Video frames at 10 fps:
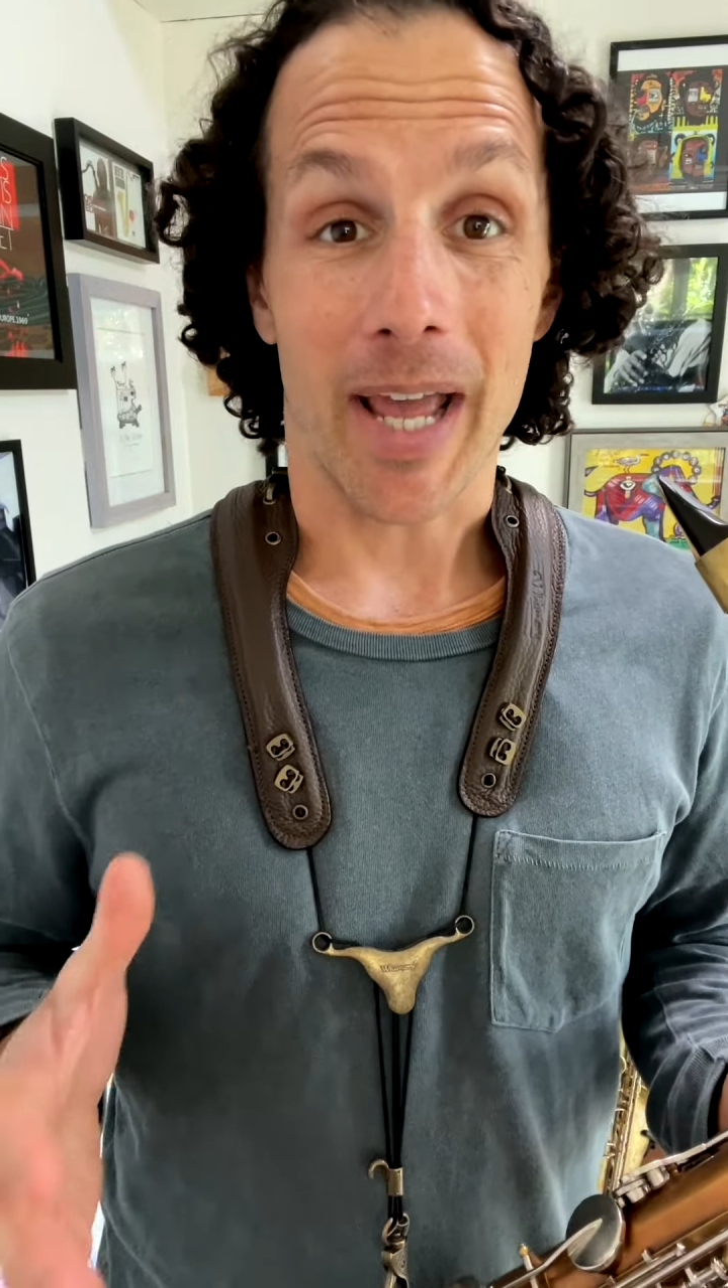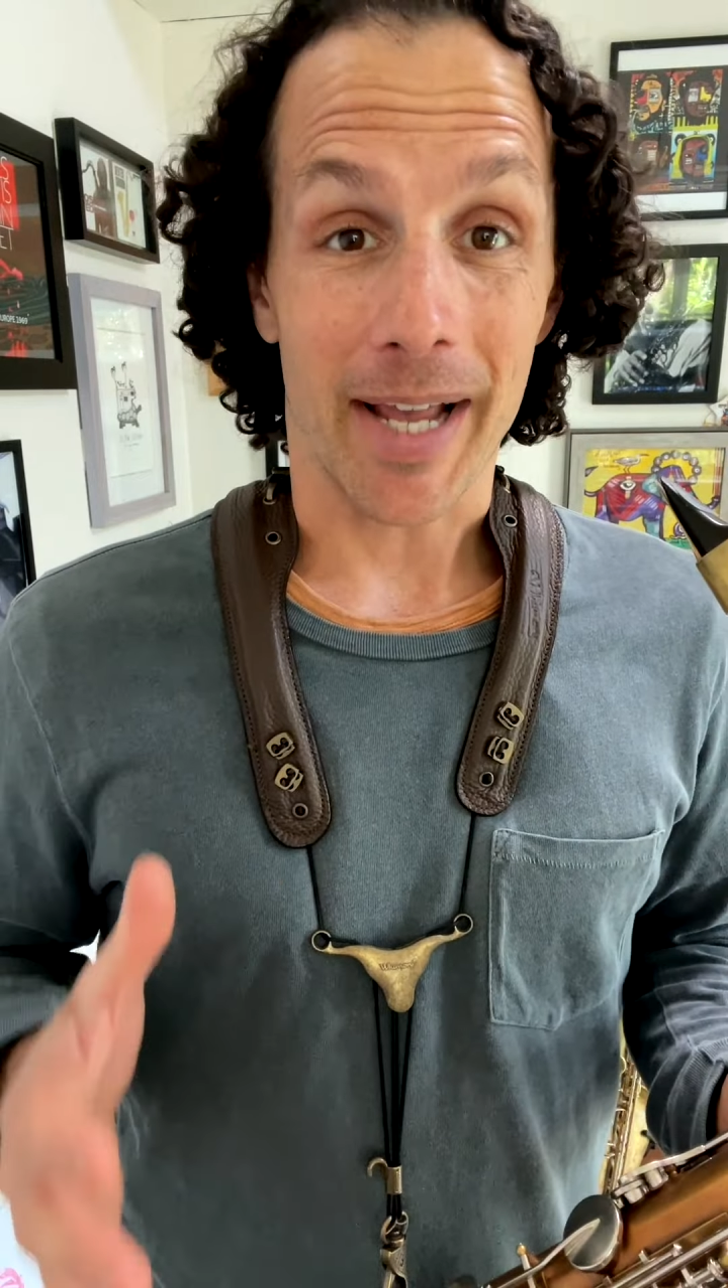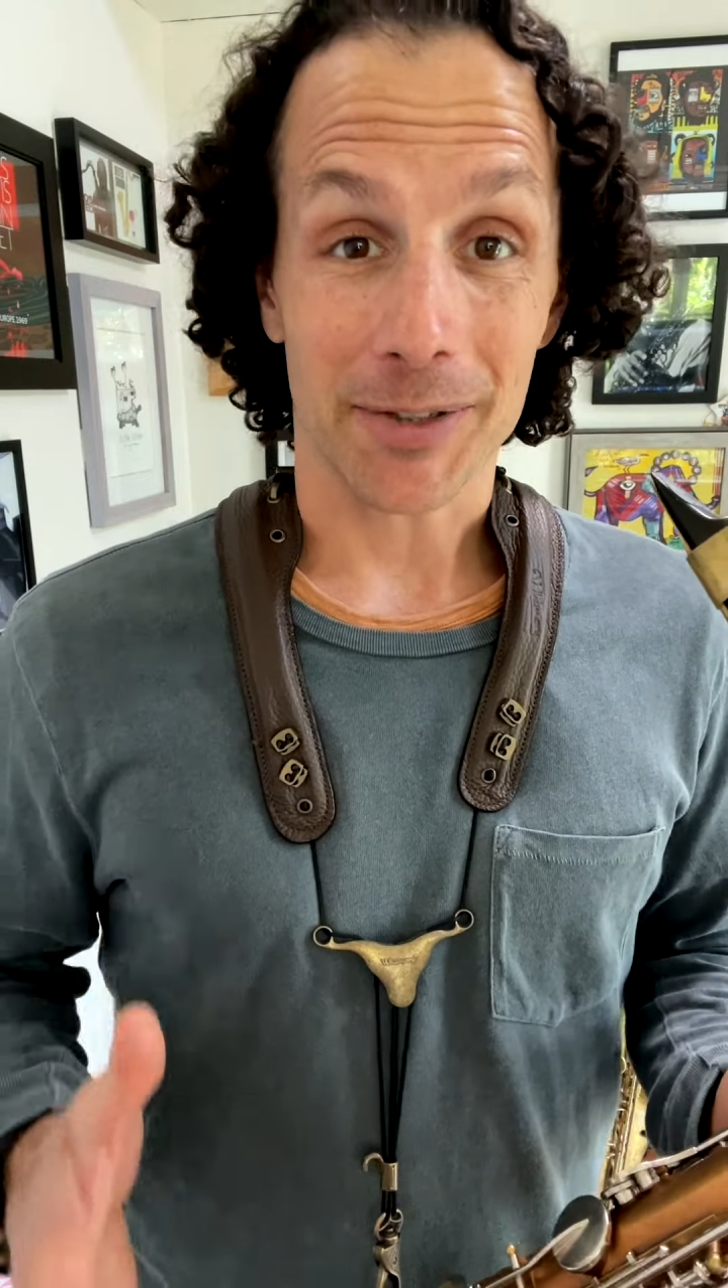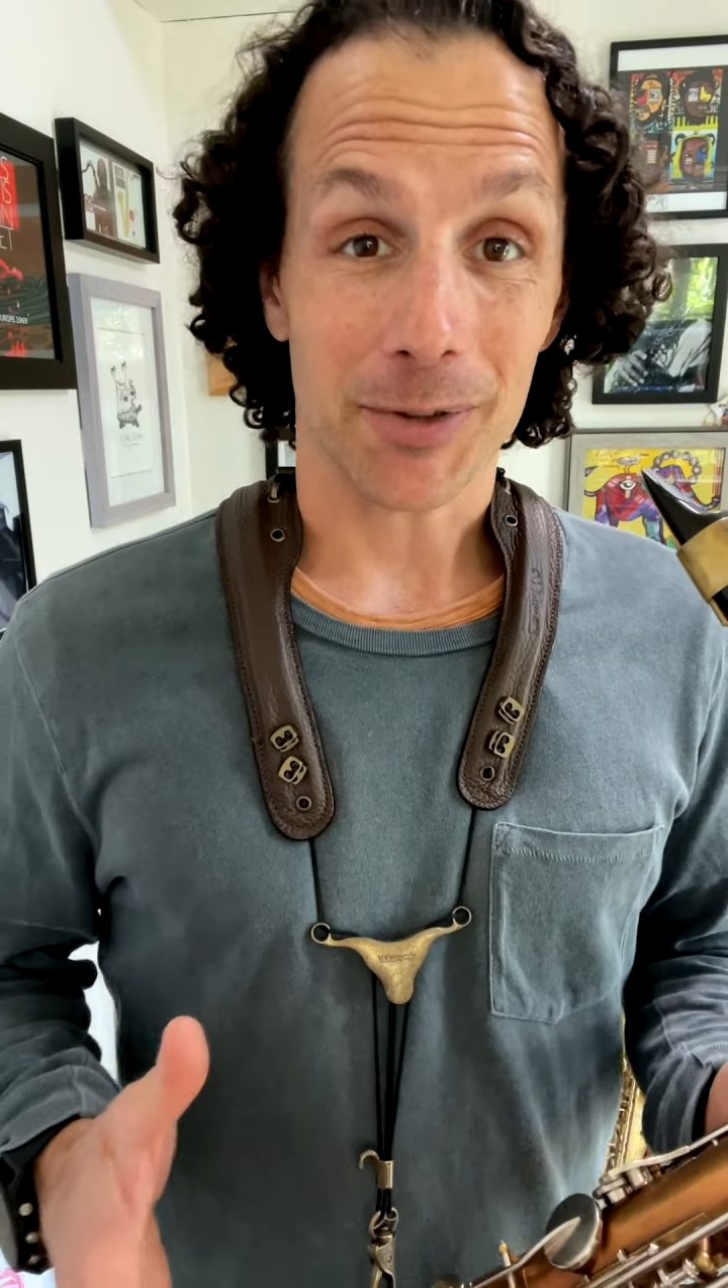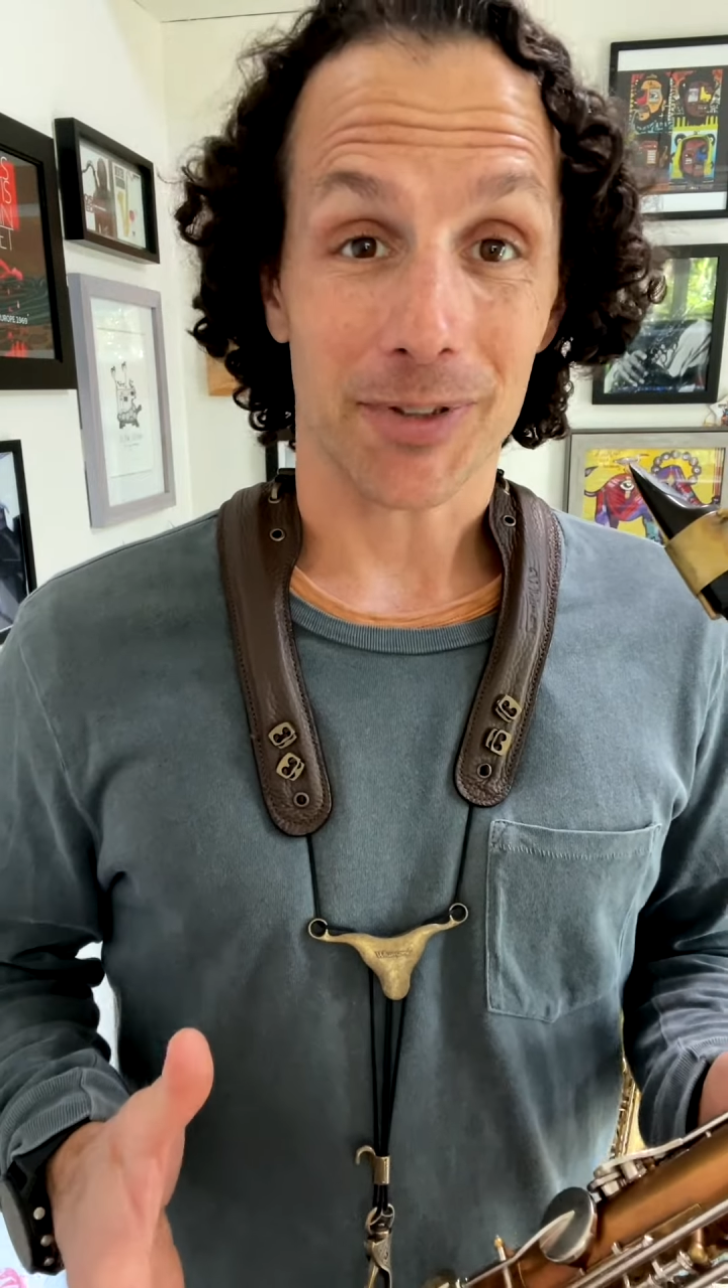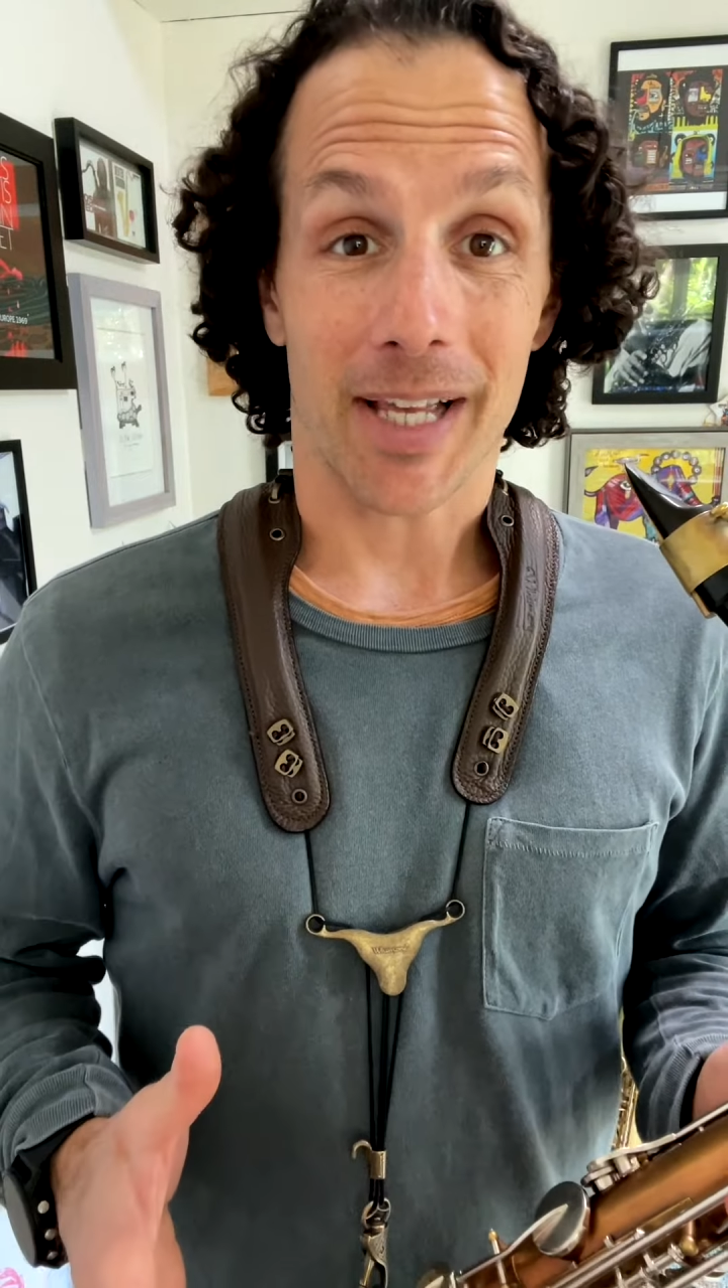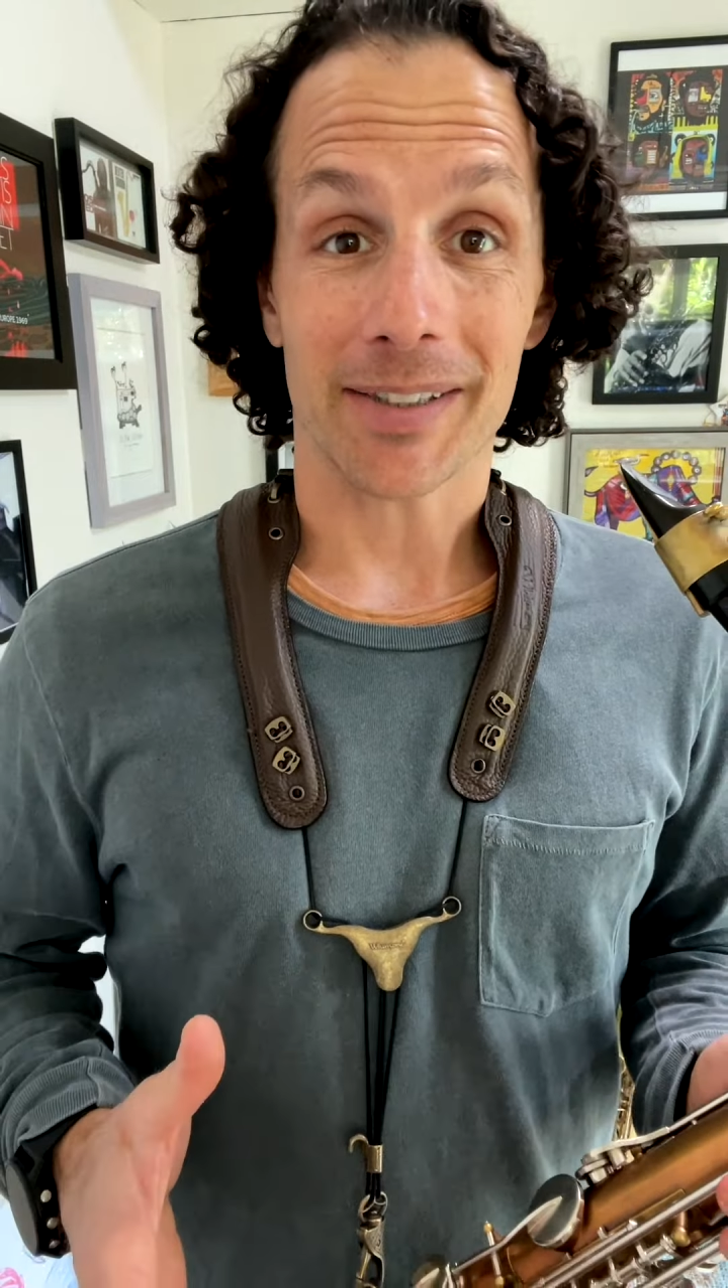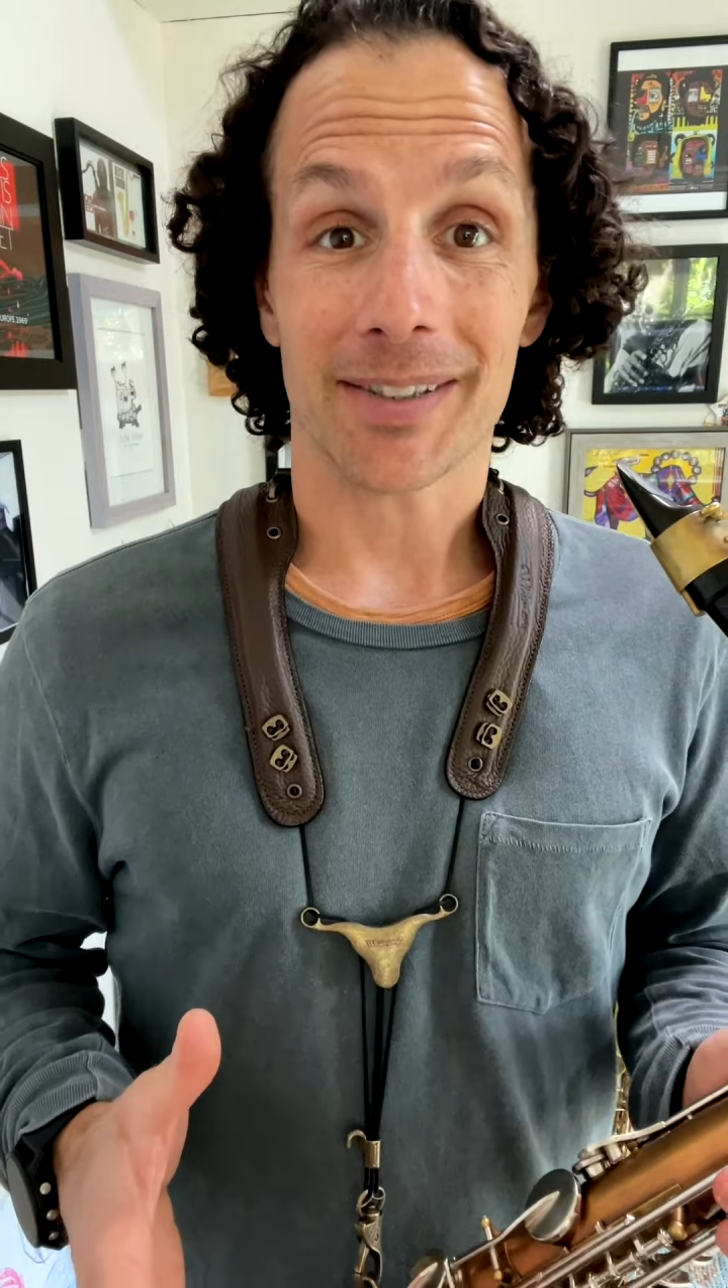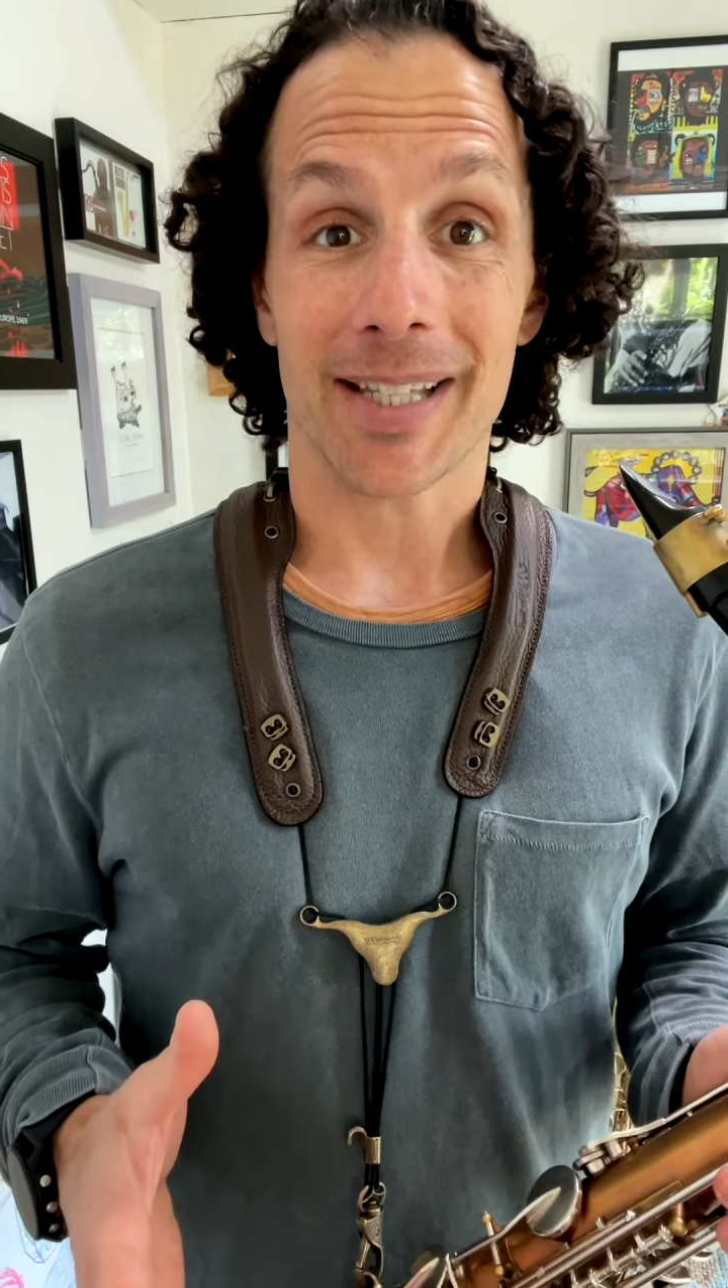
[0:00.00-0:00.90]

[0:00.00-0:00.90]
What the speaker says: exercises